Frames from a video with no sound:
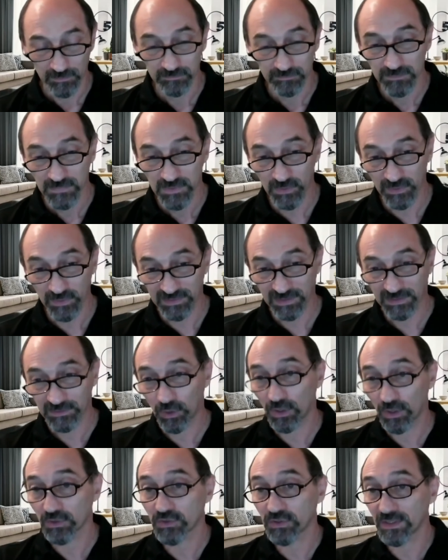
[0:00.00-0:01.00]
So the
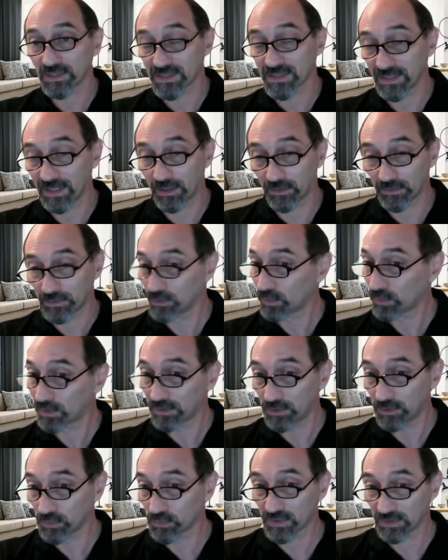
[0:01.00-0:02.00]
technology is there, you
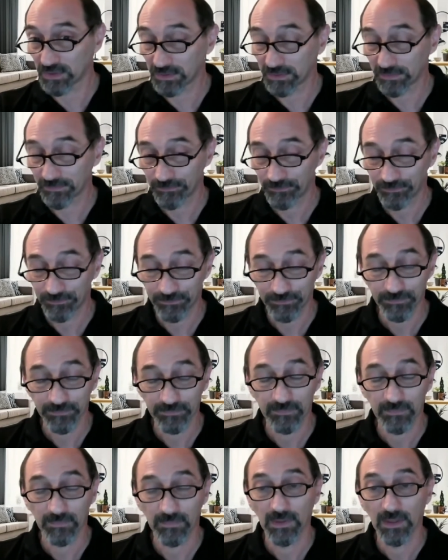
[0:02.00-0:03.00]
can use it.
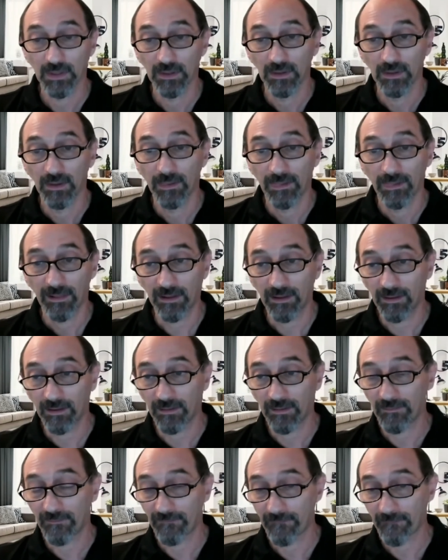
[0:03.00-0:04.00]

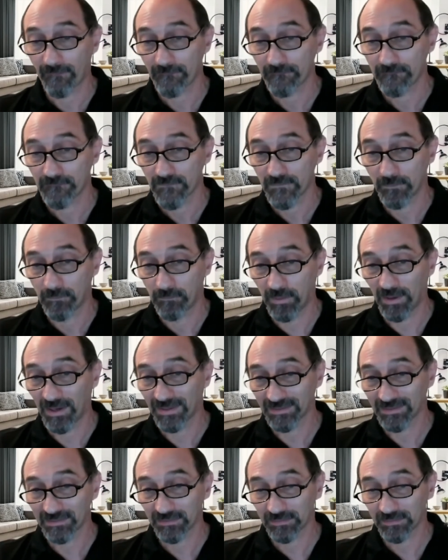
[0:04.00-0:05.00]

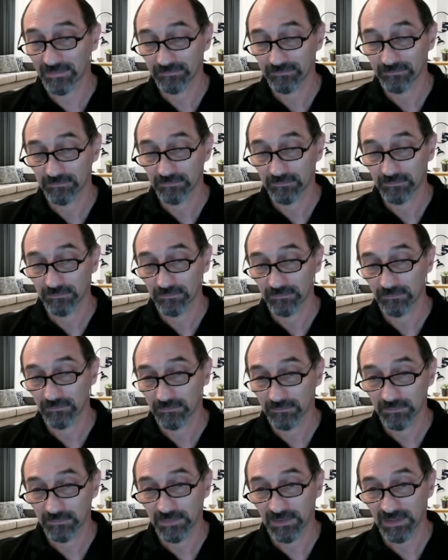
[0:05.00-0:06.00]
But
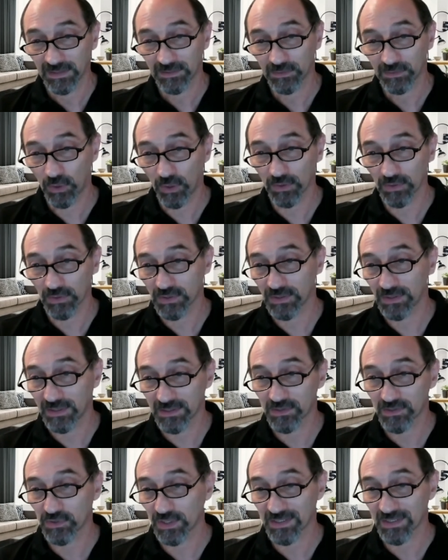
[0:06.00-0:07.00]
technology
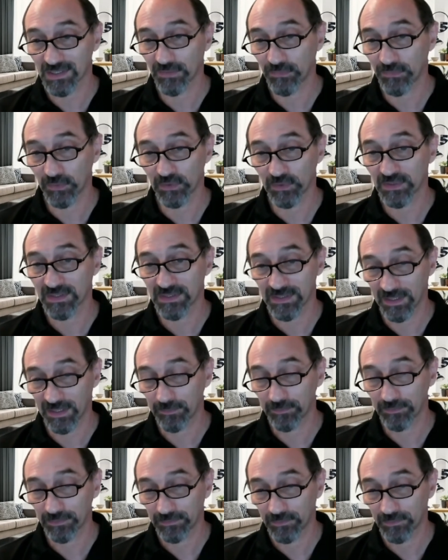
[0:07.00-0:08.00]
is just the first
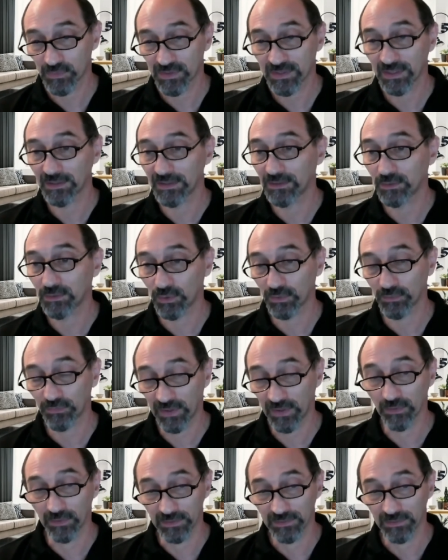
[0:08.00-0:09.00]
step. You still need to
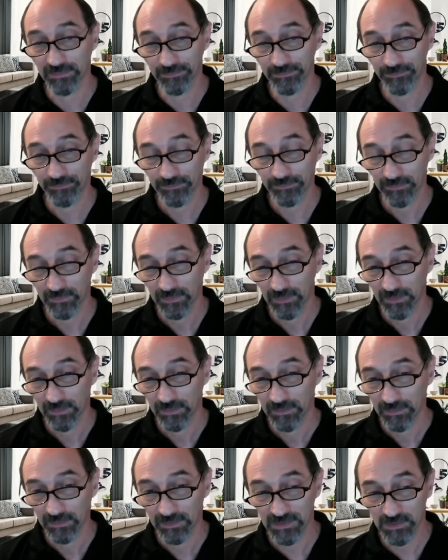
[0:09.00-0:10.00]
configure it.
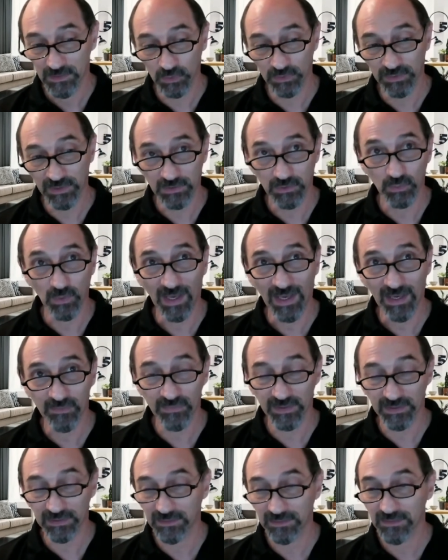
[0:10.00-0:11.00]
It's good that you have
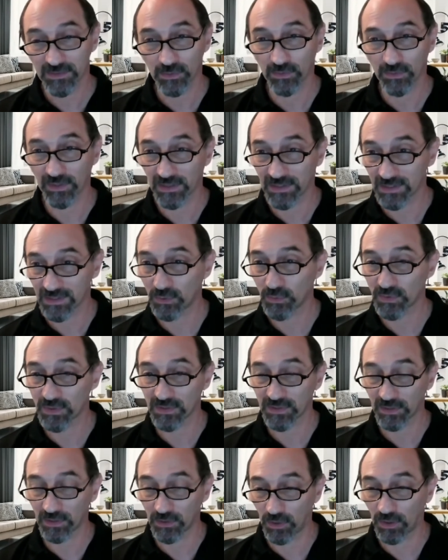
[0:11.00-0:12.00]
it, so the excuses
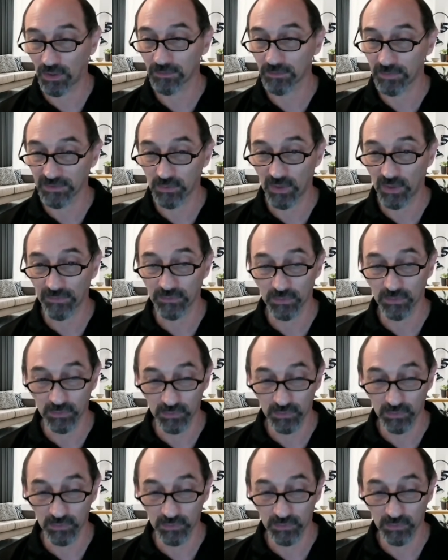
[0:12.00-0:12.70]
are gone, but you have to